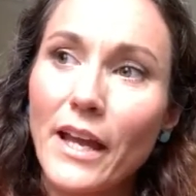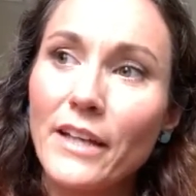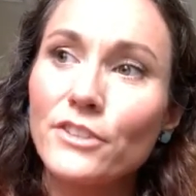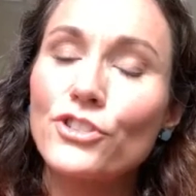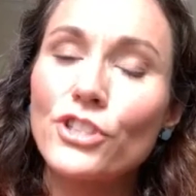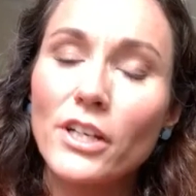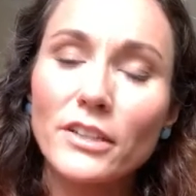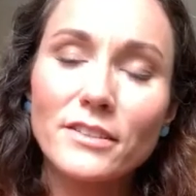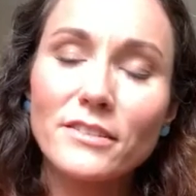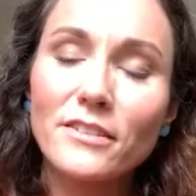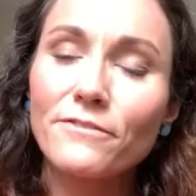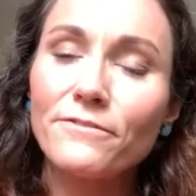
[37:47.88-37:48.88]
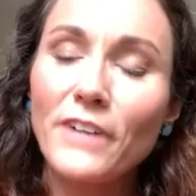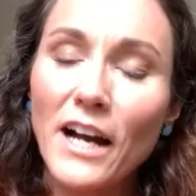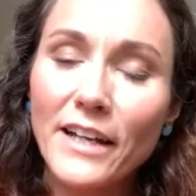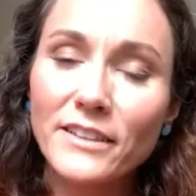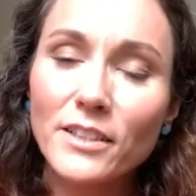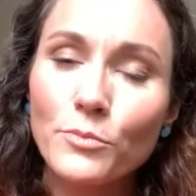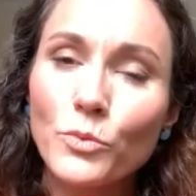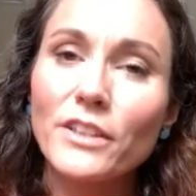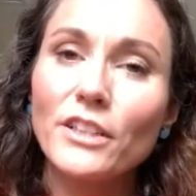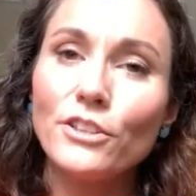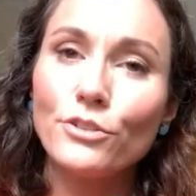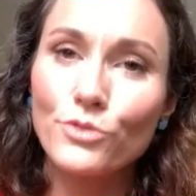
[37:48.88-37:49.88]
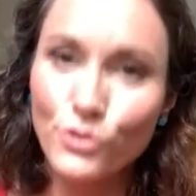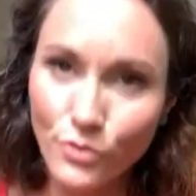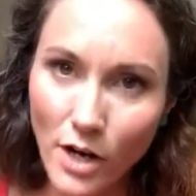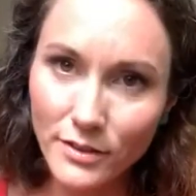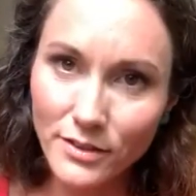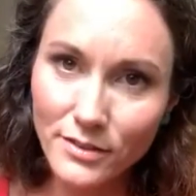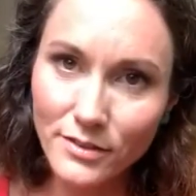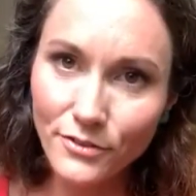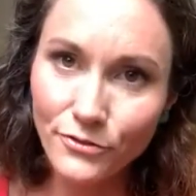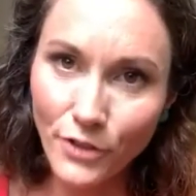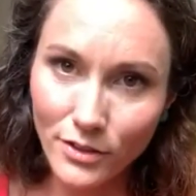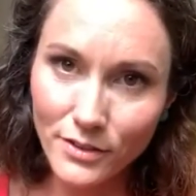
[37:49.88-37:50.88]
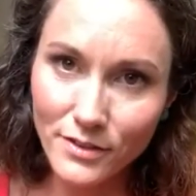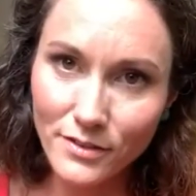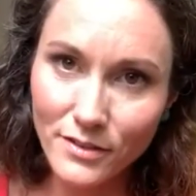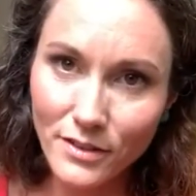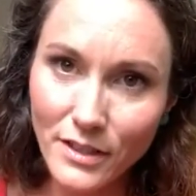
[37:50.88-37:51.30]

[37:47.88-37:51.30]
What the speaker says: just find someone that you trust first.